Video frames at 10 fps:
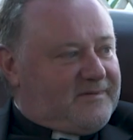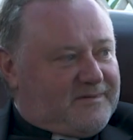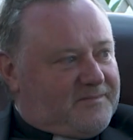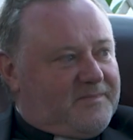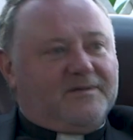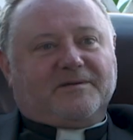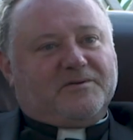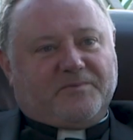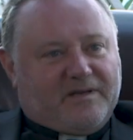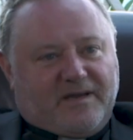the ability
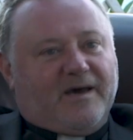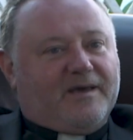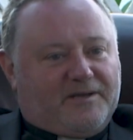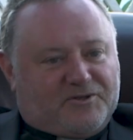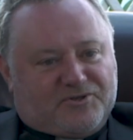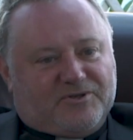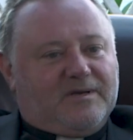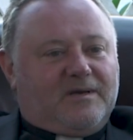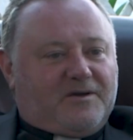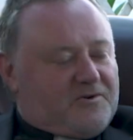to engage
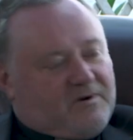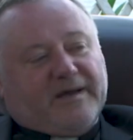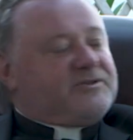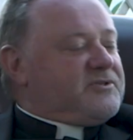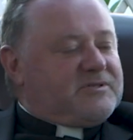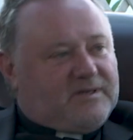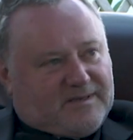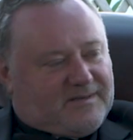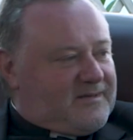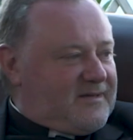
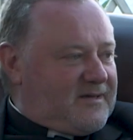courageously